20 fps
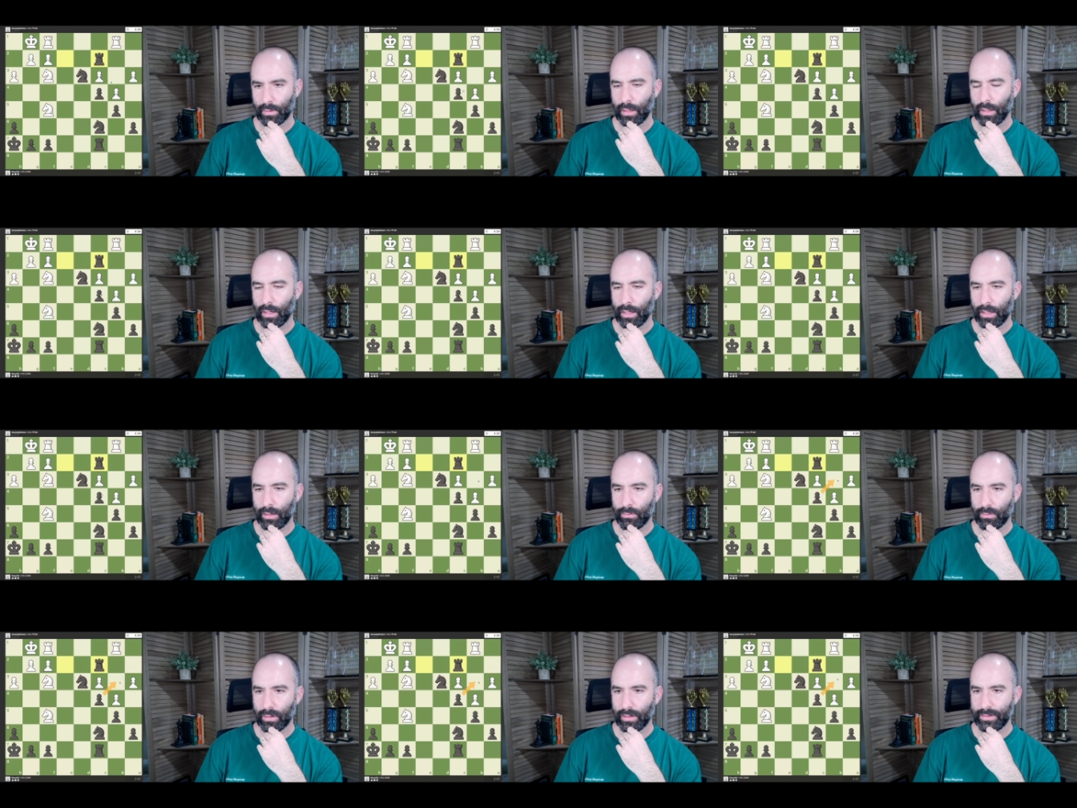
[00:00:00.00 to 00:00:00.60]
I
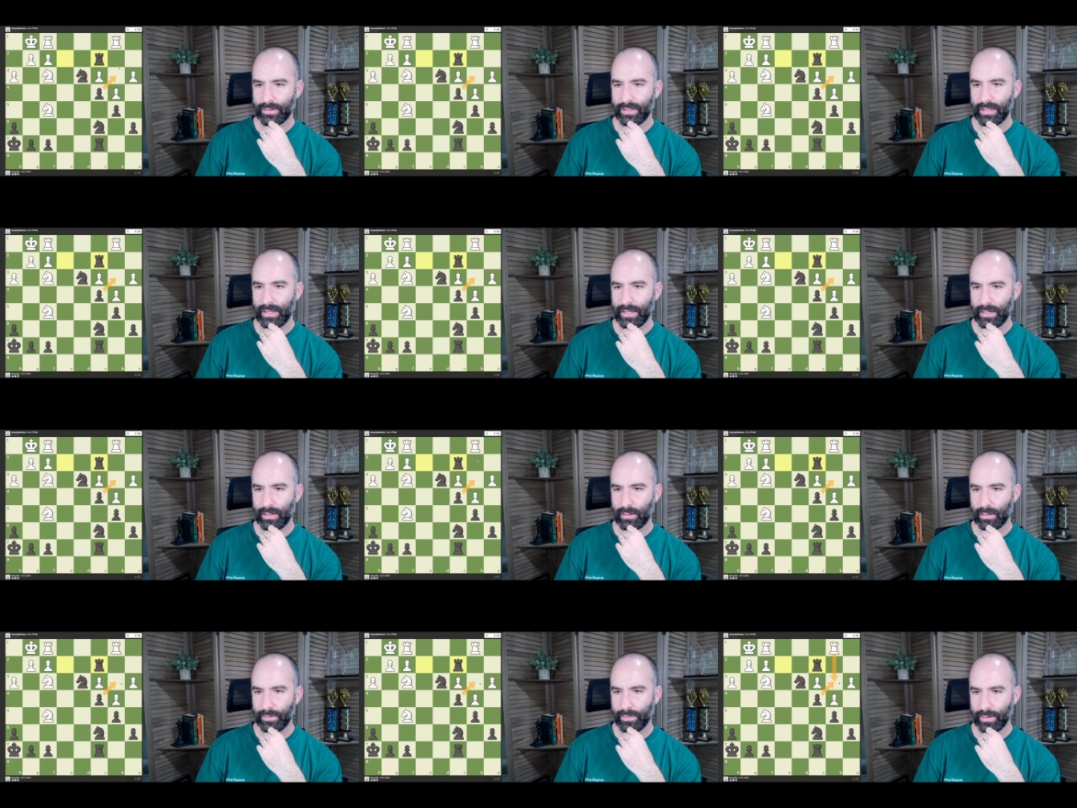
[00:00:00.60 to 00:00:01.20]
don't want to
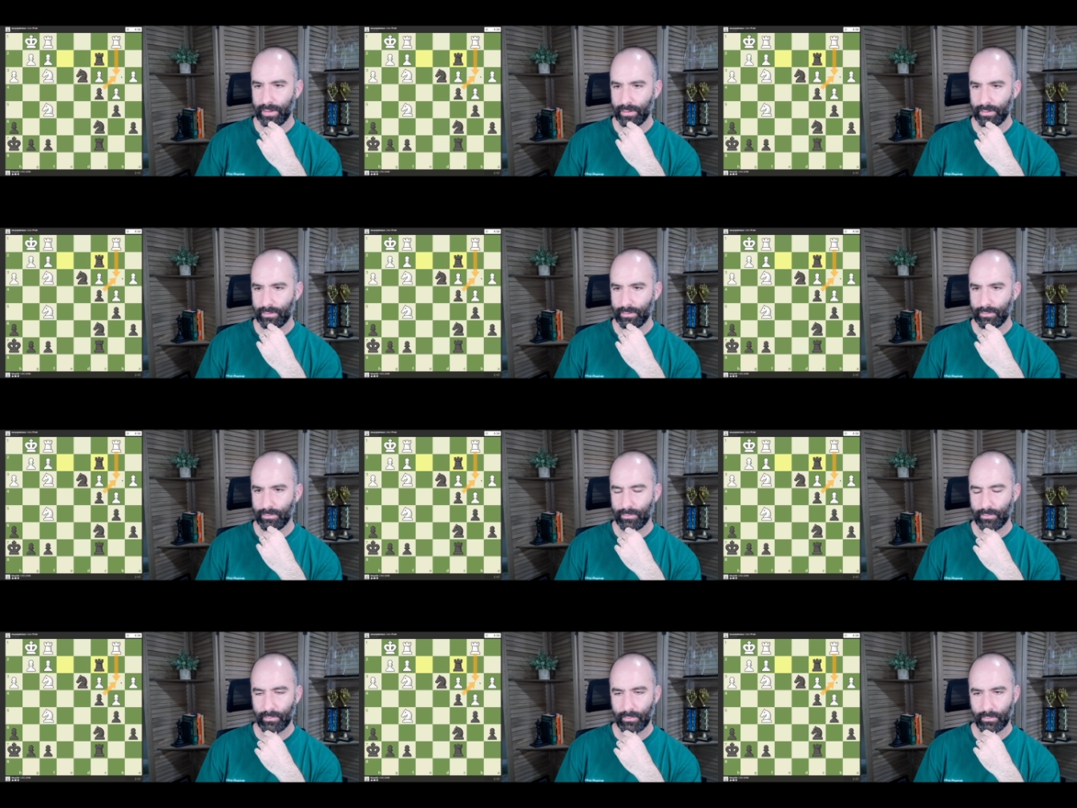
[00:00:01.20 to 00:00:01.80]
take and then
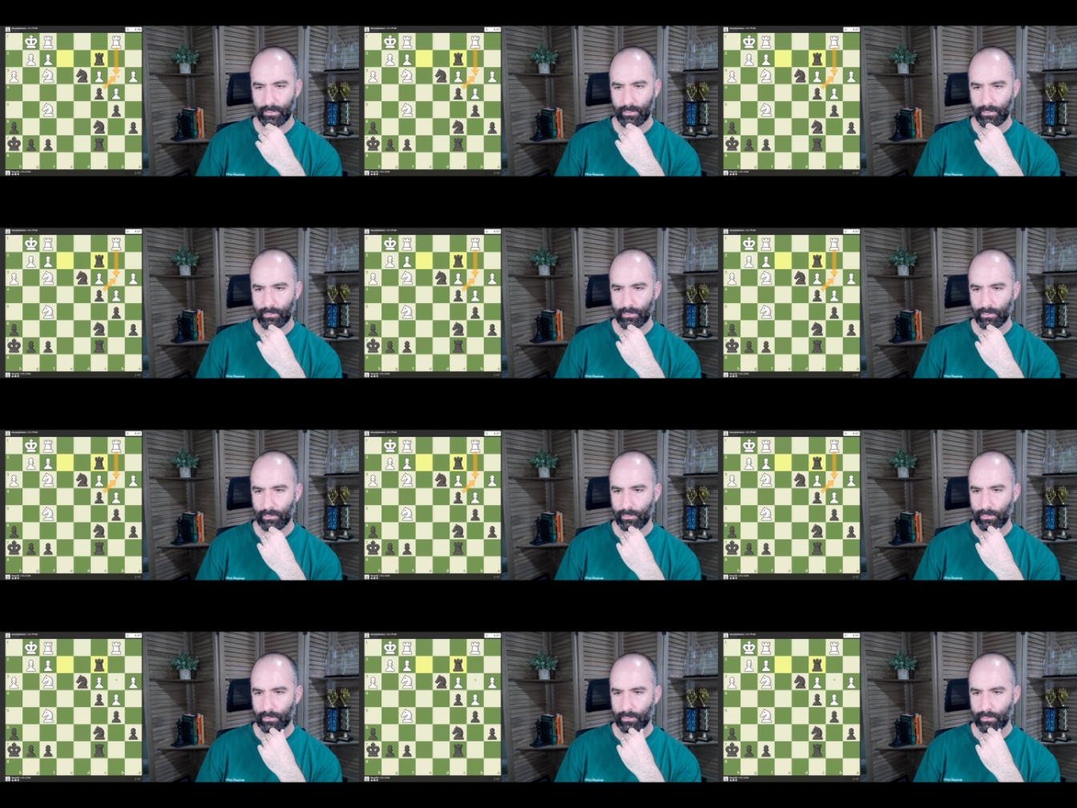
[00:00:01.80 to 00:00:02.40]

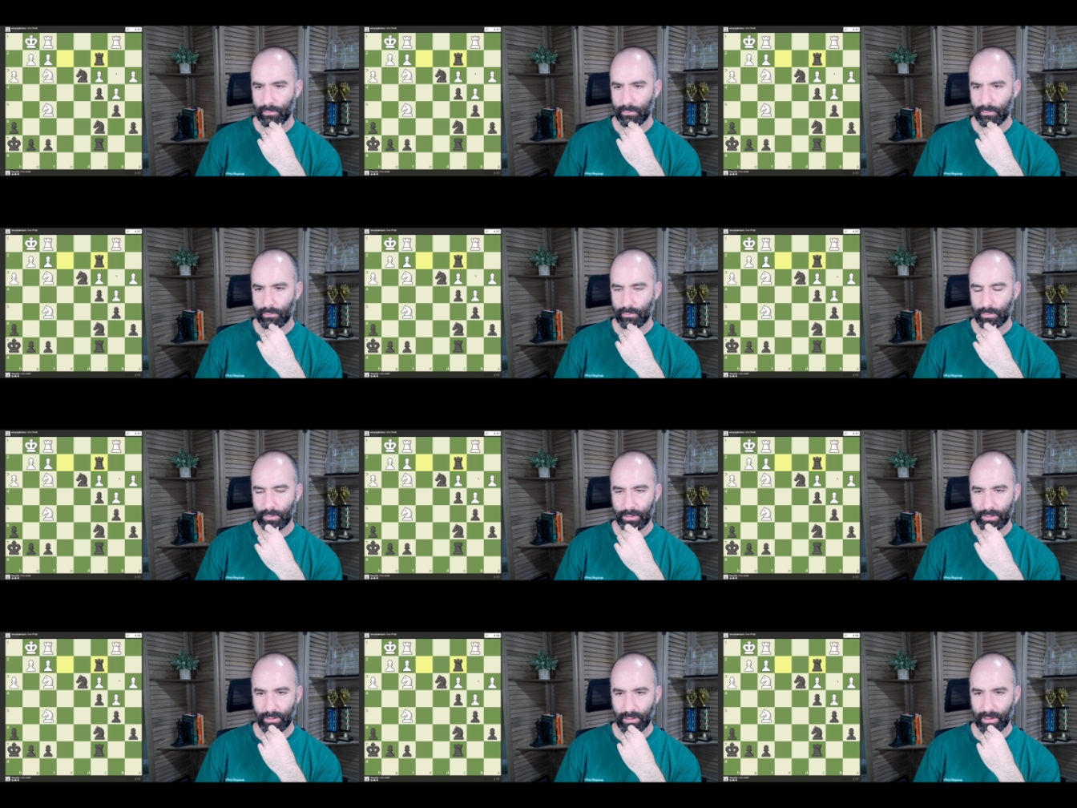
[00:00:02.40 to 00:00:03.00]

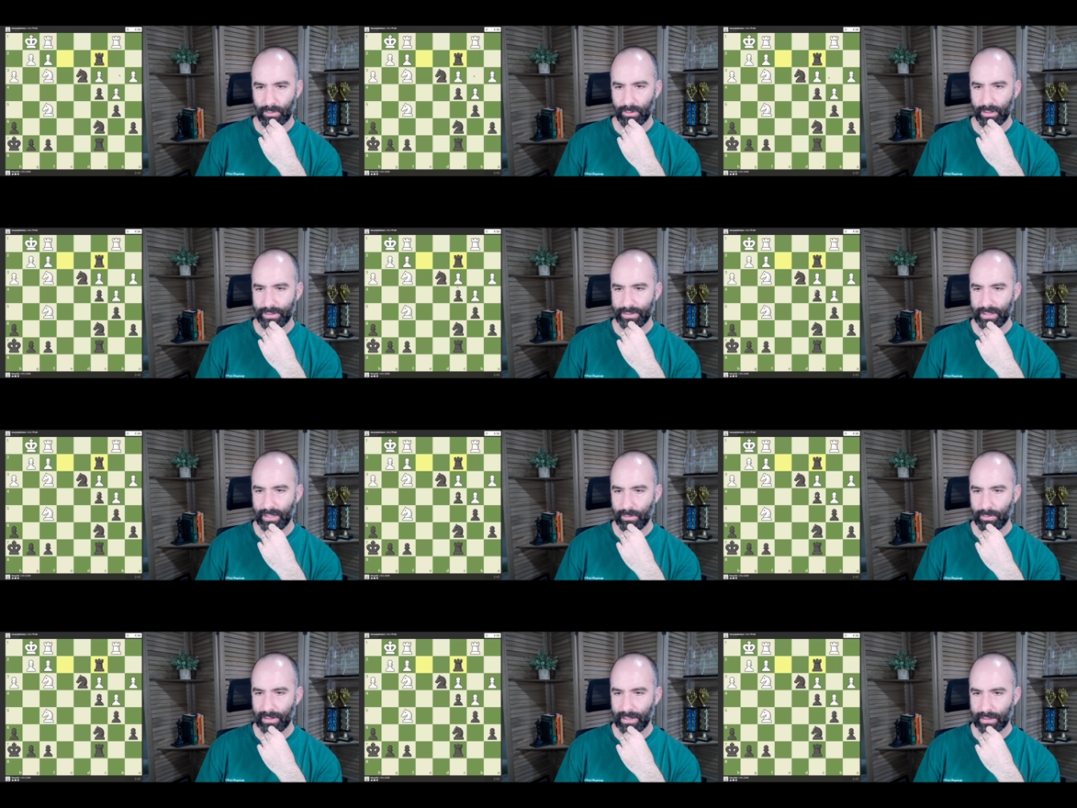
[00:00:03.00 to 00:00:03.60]
just let white
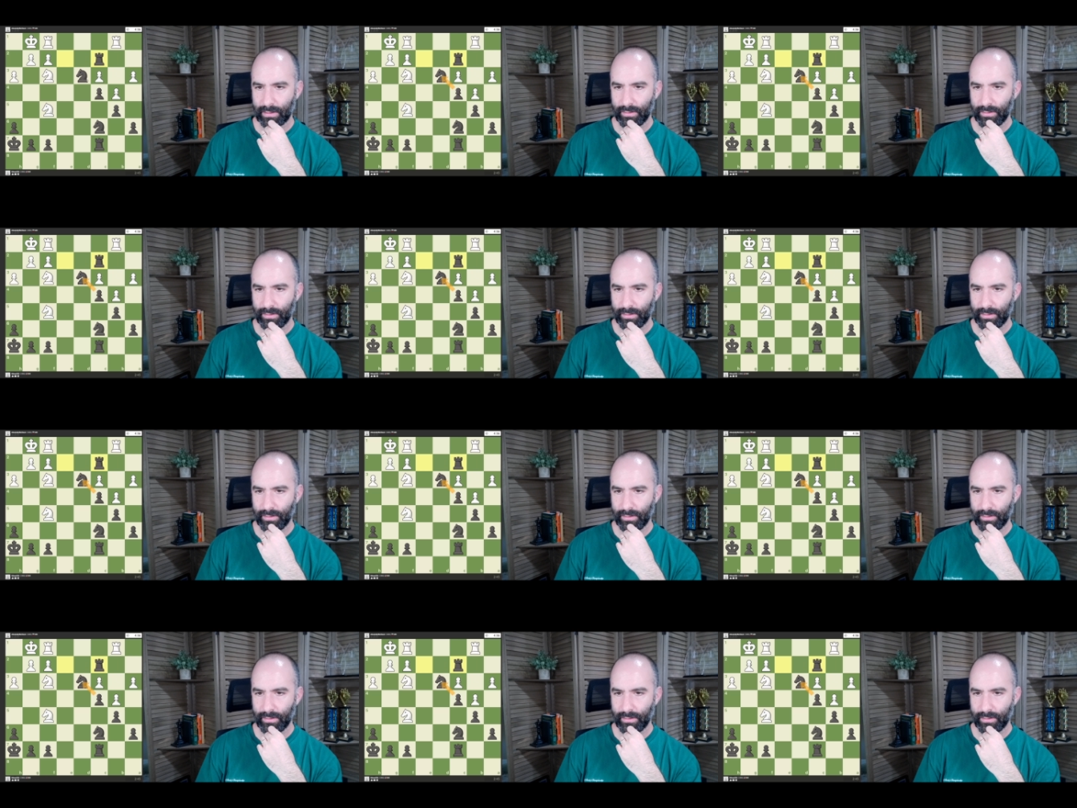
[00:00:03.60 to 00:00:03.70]
take back,